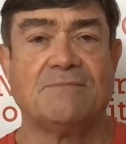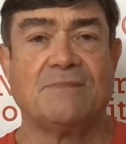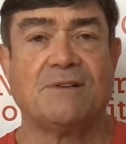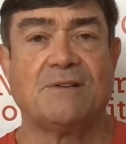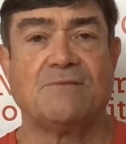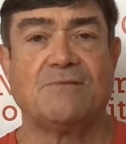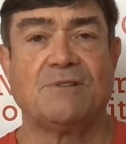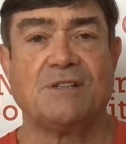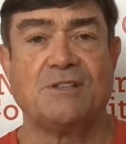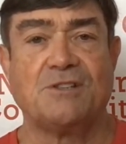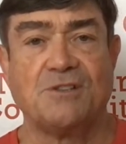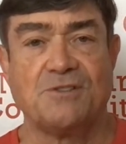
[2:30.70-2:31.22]

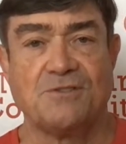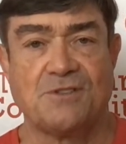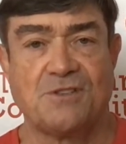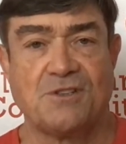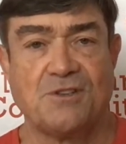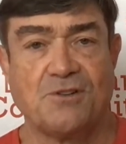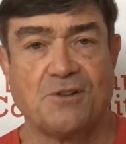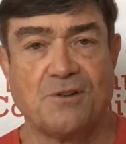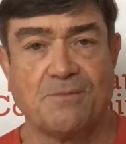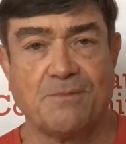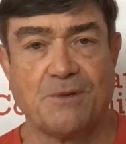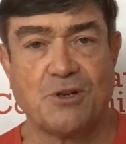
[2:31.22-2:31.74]
reduce
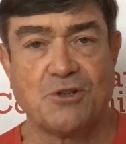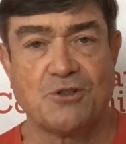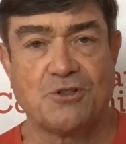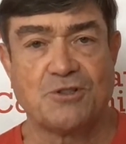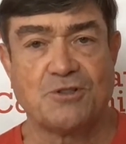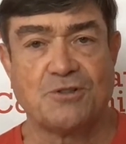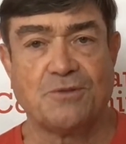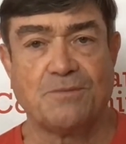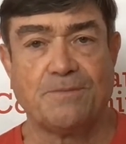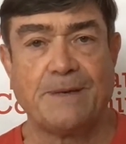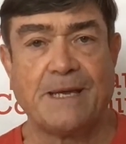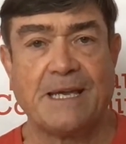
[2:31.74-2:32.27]
your
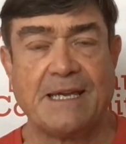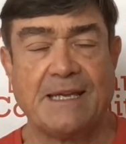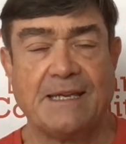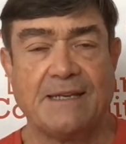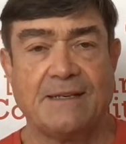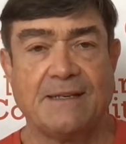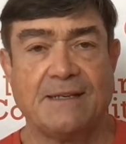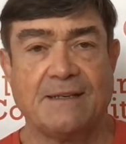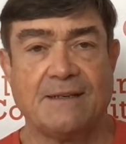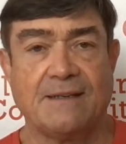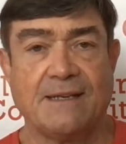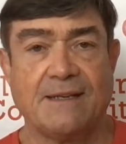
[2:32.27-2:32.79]
emotional
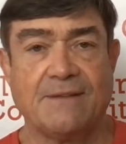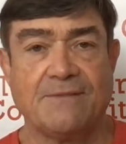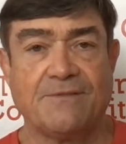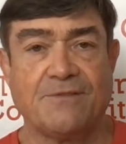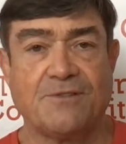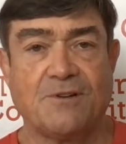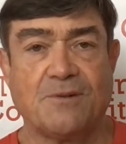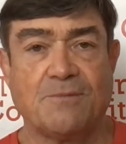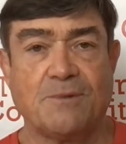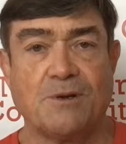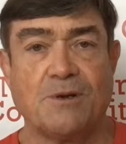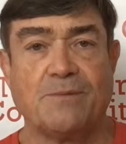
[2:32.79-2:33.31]
pain, and
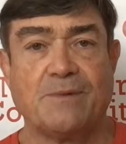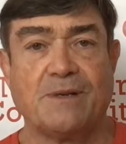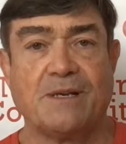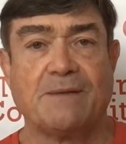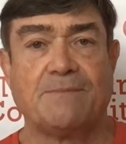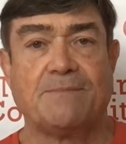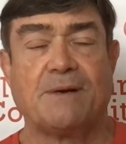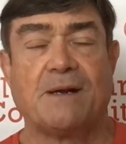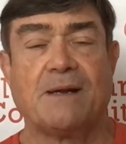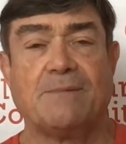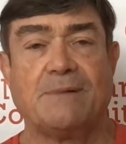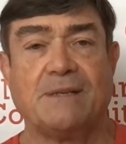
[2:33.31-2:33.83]
for a moment
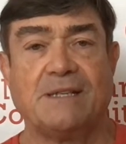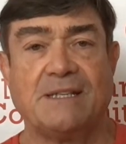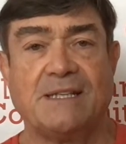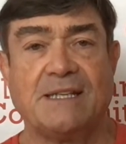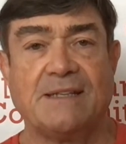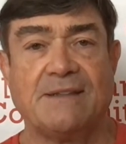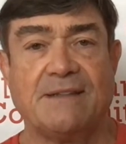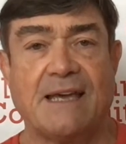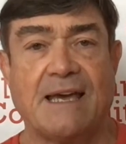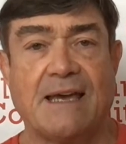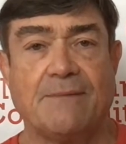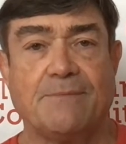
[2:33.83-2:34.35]
it probably
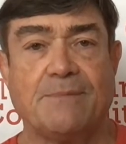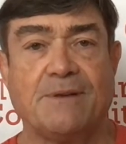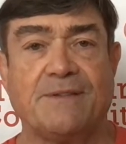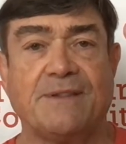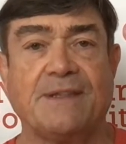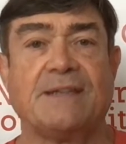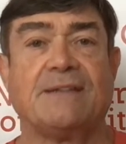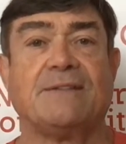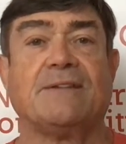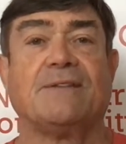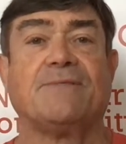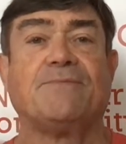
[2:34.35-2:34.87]
did that. But
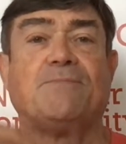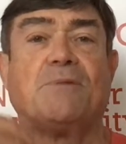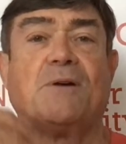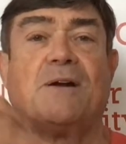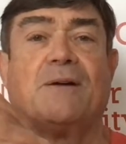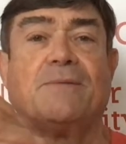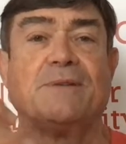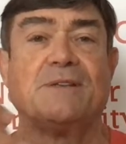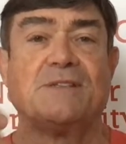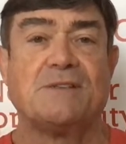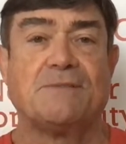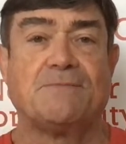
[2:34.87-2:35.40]
then the
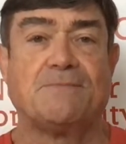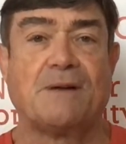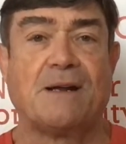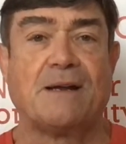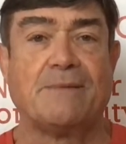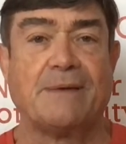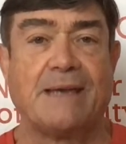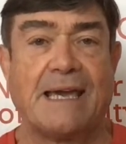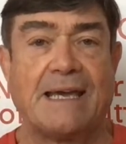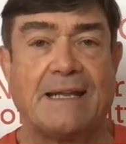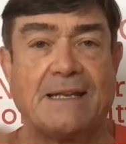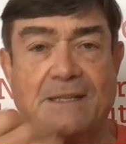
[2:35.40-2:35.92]
problem is it
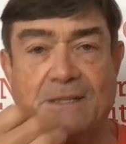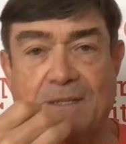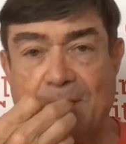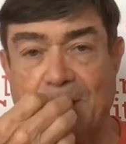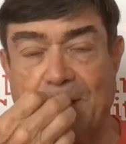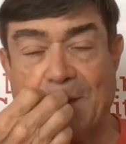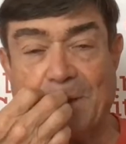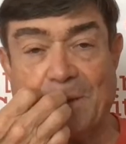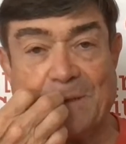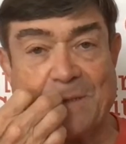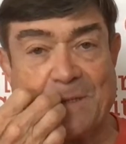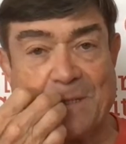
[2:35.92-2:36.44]
probably added to
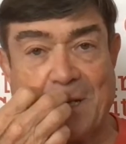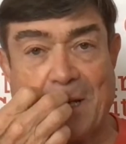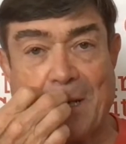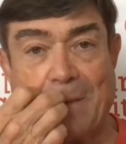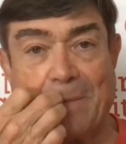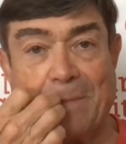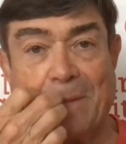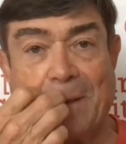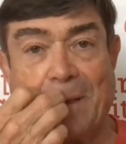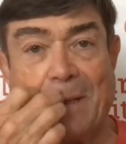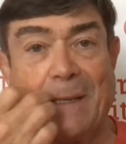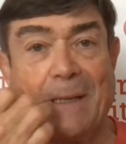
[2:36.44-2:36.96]
your
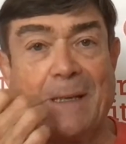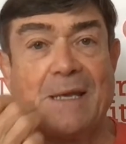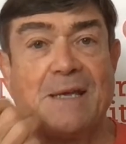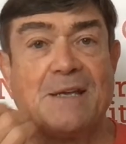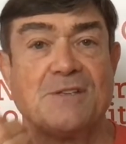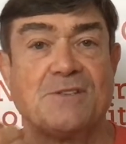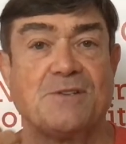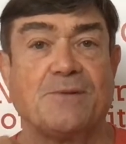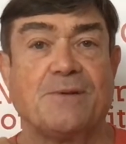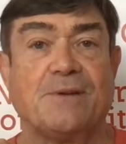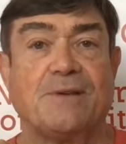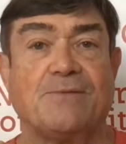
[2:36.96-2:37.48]
shame.
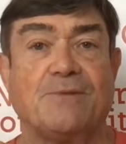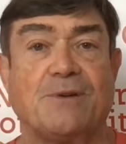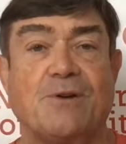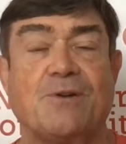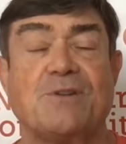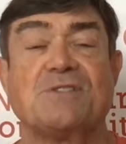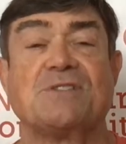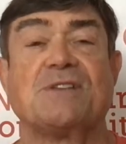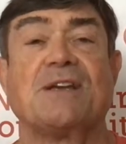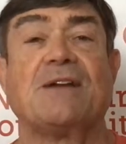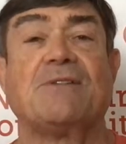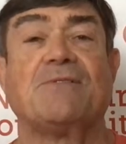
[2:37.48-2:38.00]
So we
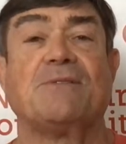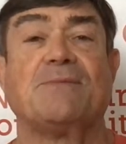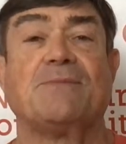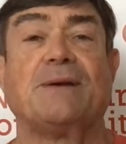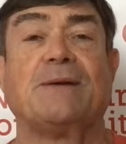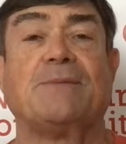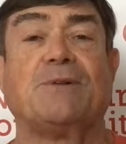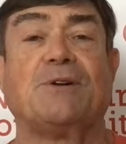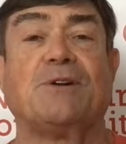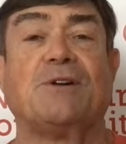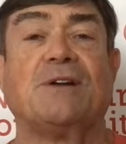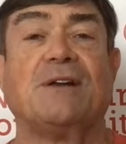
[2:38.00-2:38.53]
always got to
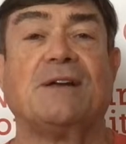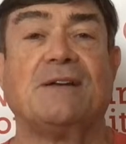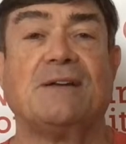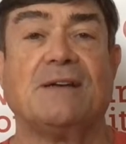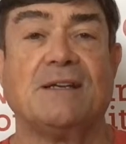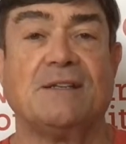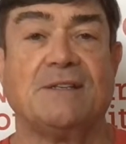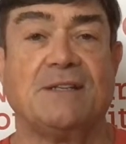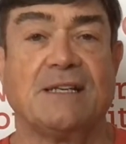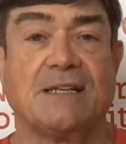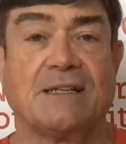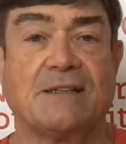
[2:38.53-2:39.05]
remember,
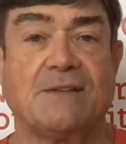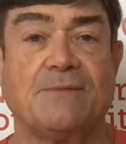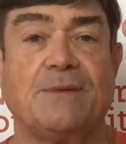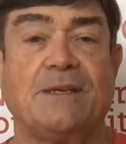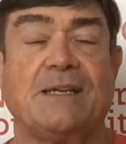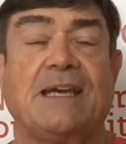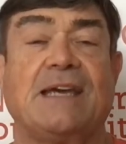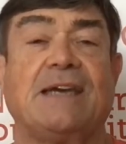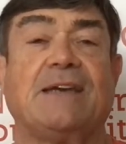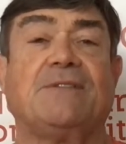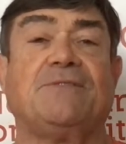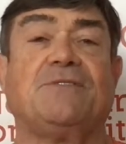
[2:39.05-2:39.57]
addictive
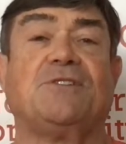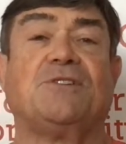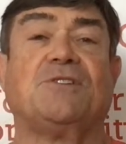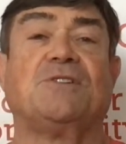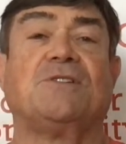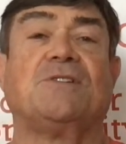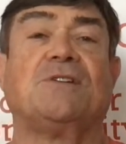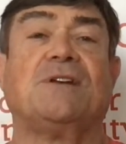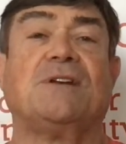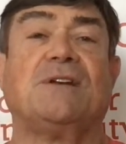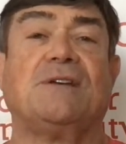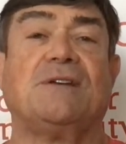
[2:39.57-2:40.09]

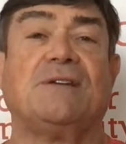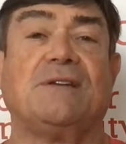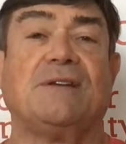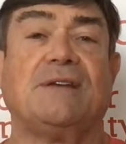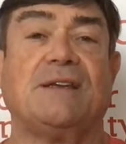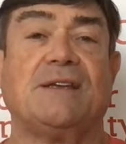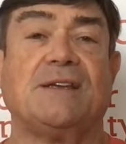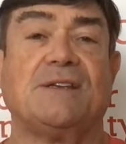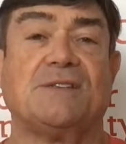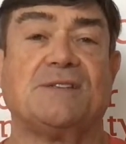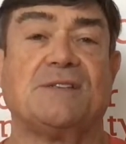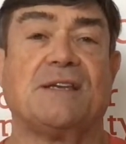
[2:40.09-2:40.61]
behavior
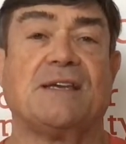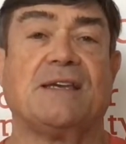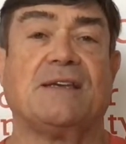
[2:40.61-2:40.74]
is